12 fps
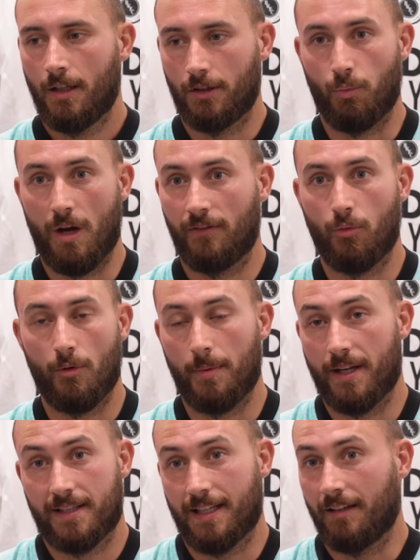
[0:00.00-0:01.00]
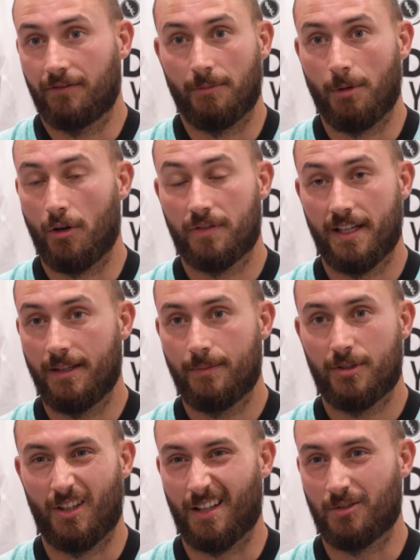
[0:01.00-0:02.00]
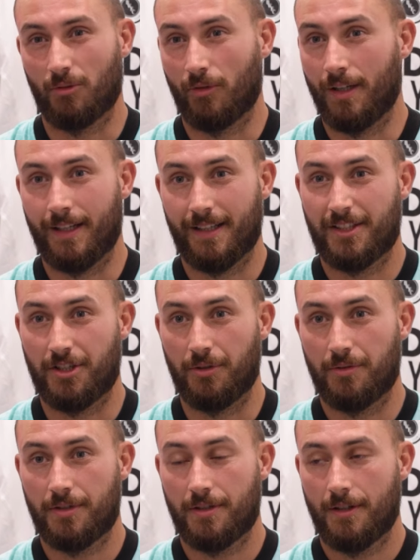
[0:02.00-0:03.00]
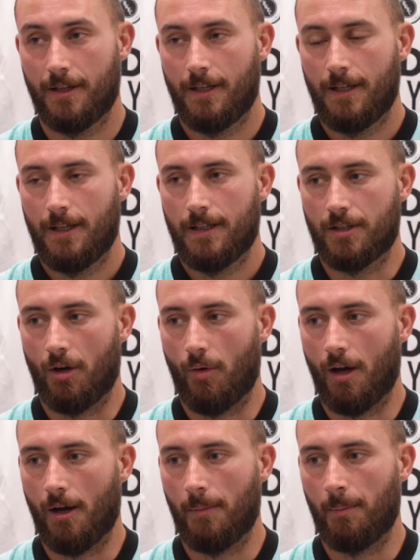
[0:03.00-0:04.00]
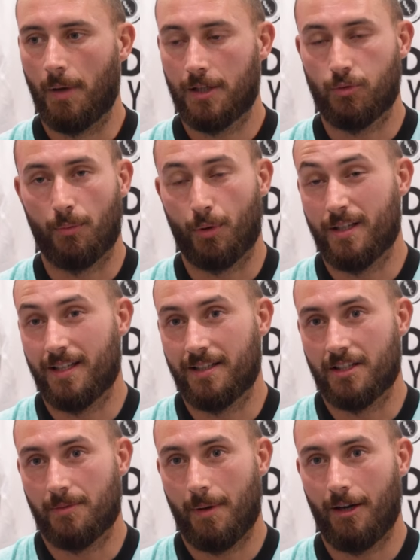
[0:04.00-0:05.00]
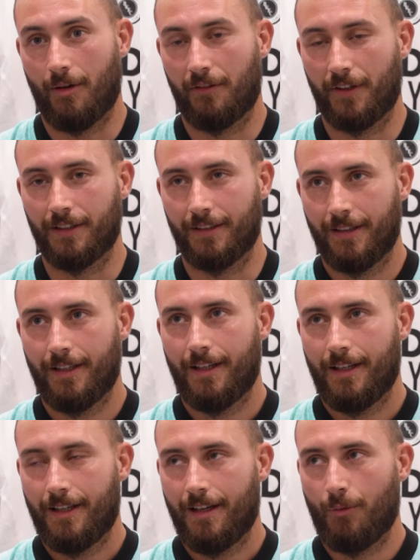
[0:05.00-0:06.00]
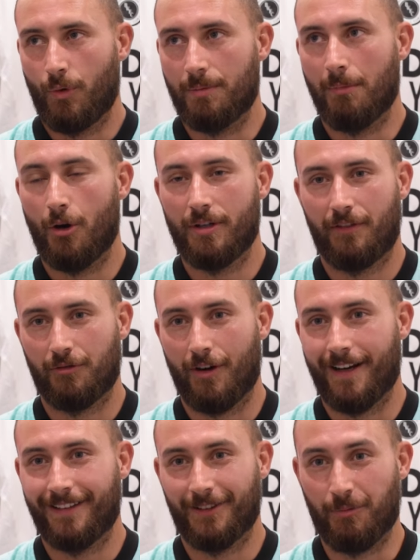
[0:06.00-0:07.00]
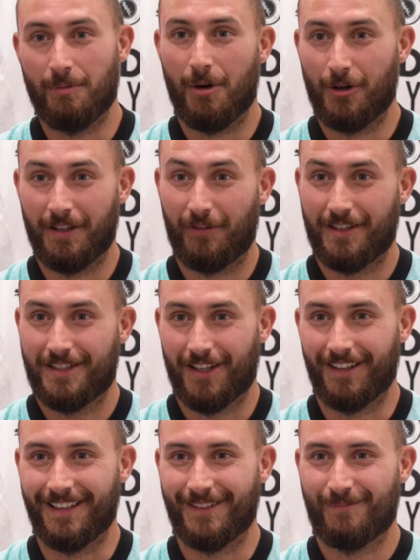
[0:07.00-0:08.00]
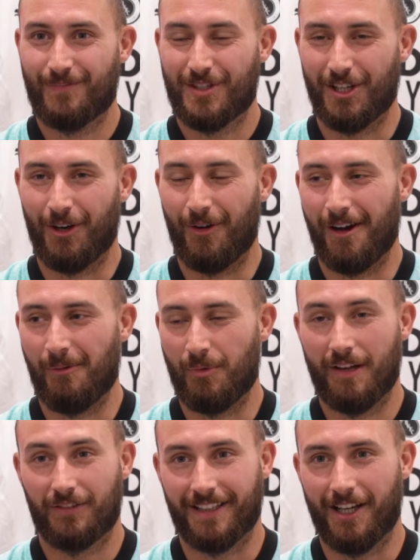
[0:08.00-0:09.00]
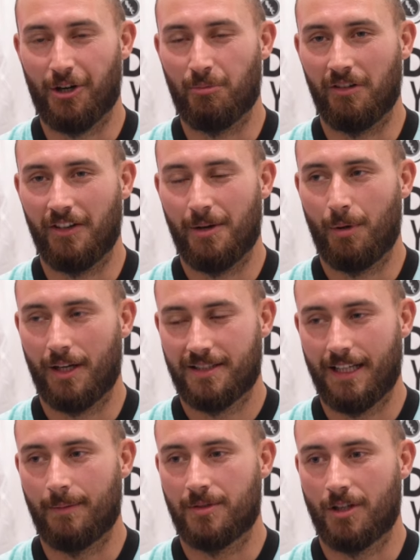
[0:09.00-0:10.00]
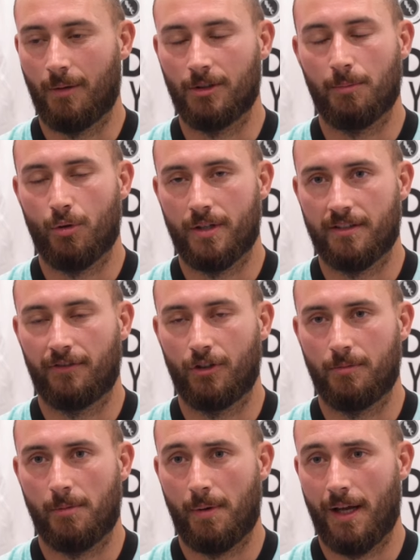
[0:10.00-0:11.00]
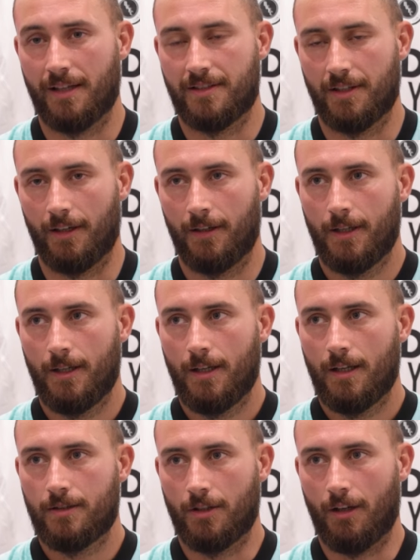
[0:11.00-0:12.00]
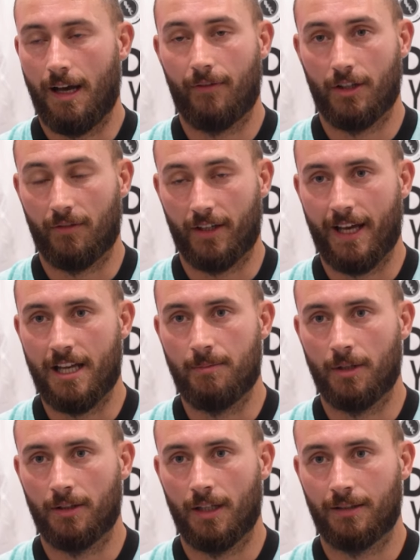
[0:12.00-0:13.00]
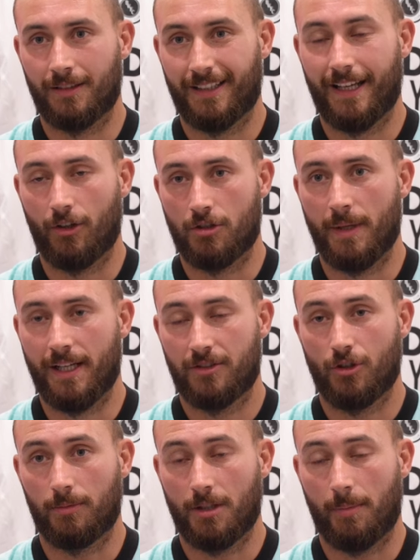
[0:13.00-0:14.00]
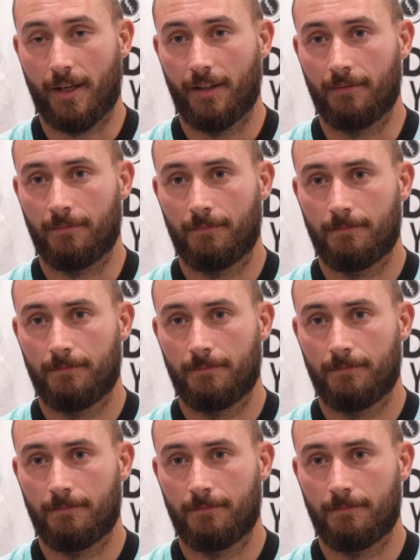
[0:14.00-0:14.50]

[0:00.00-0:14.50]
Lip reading: The weather will be the same for both teams, so that's not really an excuse. So that's what pre-season is about. I think we'd moan if it rained, and we'd moan if it's sunny. So we have to get on with it. But at the same time, the boys are fully prepared to have another game and to get those minutes topped up again.